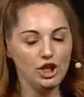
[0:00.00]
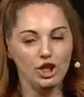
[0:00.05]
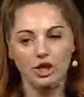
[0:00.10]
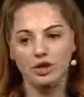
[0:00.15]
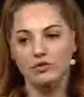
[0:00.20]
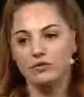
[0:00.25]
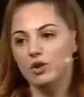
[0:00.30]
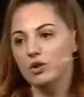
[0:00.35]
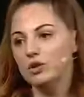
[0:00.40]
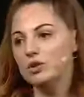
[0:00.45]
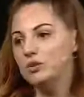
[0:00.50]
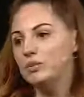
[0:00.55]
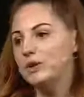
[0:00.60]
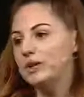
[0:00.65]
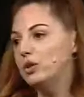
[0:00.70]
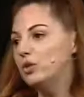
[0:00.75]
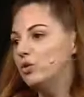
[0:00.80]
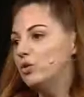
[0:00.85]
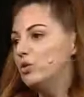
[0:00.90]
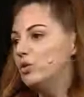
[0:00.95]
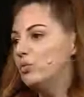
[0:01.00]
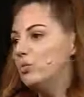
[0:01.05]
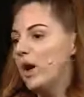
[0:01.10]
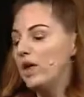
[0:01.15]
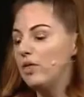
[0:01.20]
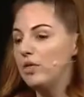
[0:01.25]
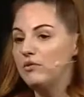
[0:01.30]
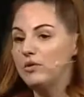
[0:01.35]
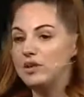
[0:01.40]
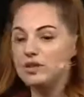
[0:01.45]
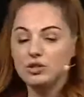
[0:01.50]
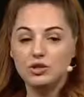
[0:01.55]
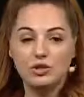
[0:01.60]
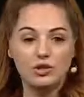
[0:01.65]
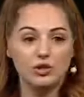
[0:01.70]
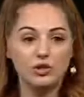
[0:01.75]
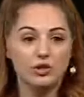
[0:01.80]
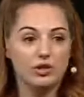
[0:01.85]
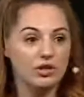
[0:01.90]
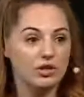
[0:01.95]
You've got to ignore whether it
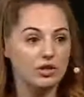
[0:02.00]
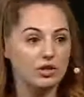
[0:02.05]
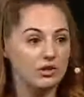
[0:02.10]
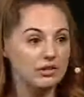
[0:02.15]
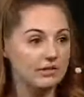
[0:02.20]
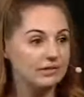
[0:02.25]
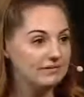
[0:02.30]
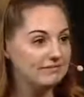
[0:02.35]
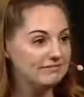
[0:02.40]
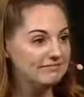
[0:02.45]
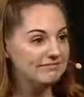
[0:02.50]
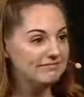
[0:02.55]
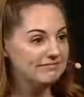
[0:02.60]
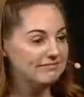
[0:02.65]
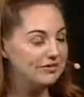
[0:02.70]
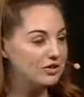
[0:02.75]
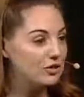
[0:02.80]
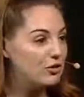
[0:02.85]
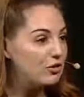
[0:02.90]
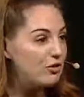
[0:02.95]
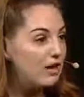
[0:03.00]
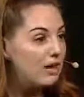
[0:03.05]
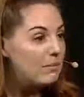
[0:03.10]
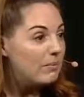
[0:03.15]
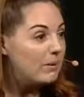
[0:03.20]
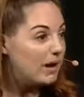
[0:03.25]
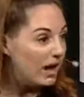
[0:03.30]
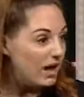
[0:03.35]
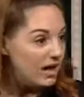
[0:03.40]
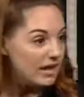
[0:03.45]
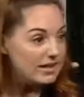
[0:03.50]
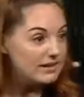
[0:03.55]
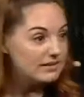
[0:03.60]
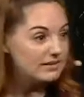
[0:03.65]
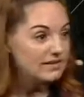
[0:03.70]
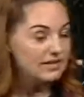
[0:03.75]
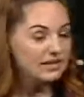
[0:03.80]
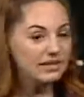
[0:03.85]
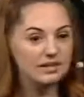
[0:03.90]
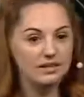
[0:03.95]
took your upline
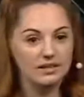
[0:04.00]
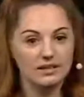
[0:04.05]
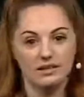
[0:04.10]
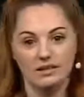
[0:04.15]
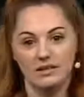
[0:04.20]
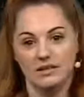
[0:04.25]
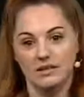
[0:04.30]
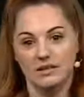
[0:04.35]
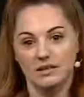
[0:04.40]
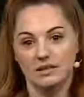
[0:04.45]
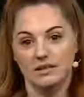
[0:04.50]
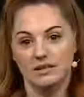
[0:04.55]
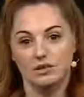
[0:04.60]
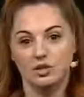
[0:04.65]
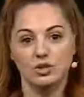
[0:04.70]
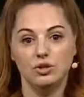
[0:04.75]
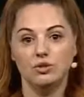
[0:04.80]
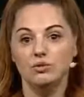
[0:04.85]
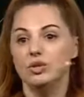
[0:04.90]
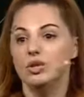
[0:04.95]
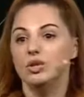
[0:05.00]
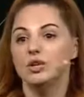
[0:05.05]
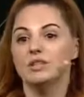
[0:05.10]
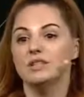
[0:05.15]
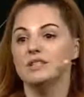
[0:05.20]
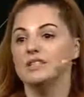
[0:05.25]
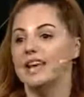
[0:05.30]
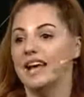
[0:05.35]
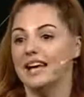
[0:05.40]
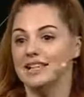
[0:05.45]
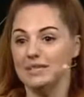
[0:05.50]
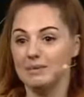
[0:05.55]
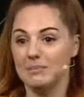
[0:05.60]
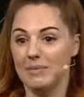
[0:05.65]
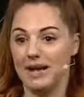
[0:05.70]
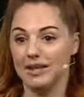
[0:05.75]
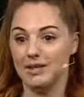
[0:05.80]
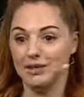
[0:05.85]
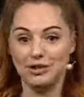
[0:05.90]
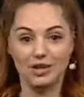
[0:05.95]
2 years to get to
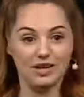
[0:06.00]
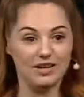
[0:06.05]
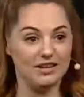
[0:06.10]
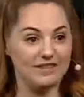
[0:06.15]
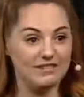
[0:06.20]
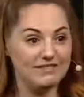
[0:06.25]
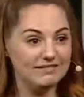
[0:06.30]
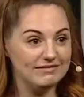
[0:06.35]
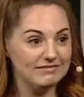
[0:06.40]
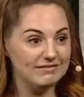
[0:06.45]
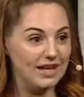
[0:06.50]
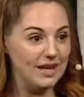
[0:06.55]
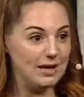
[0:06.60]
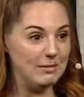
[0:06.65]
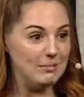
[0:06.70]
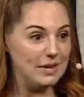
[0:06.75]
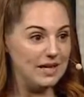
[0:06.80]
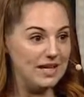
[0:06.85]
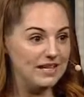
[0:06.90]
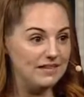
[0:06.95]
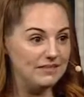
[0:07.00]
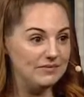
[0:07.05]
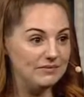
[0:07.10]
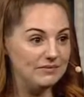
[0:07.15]
manager, like me.